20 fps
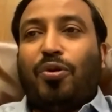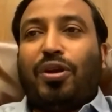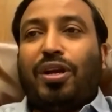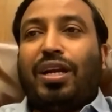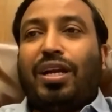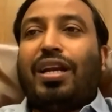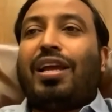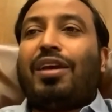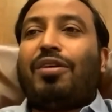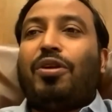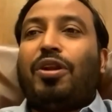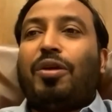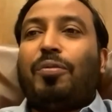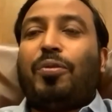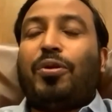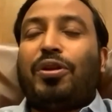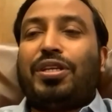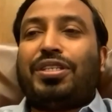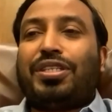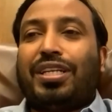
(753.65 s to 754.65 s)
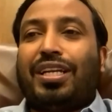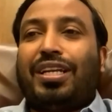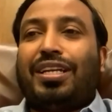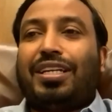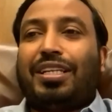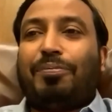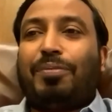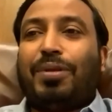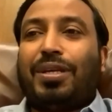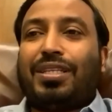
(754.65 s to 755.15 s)
and I got a potential
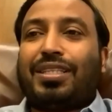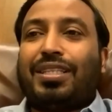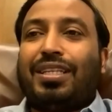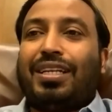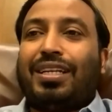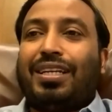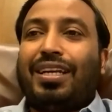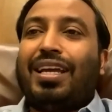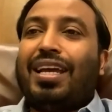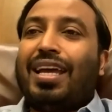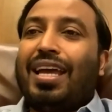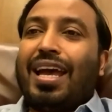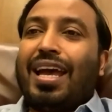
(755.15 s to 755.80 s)
at a place that